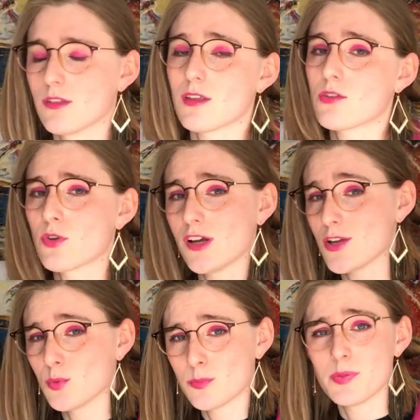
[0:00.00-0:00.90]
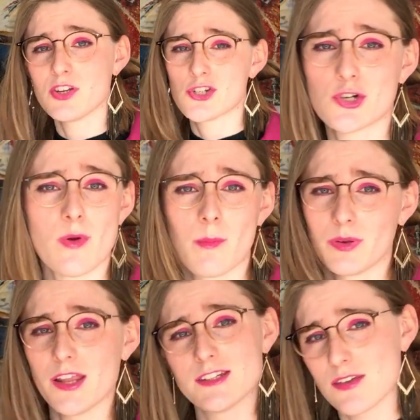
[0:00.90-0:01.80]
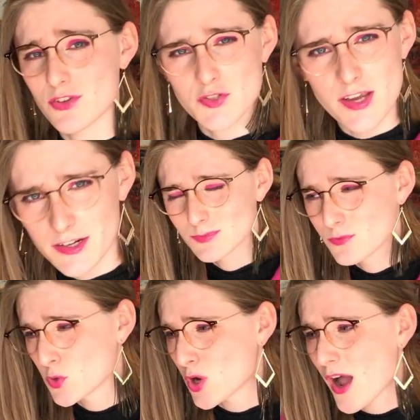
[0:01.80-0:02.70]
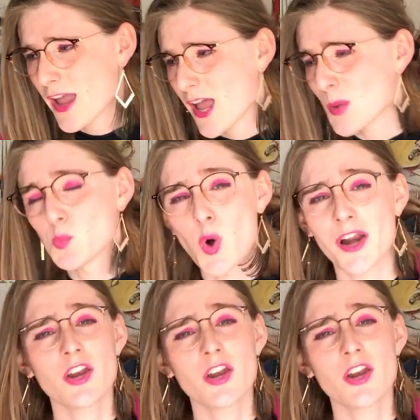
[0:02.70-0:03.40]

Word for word: That really would be shrimply devastating, for I am one in a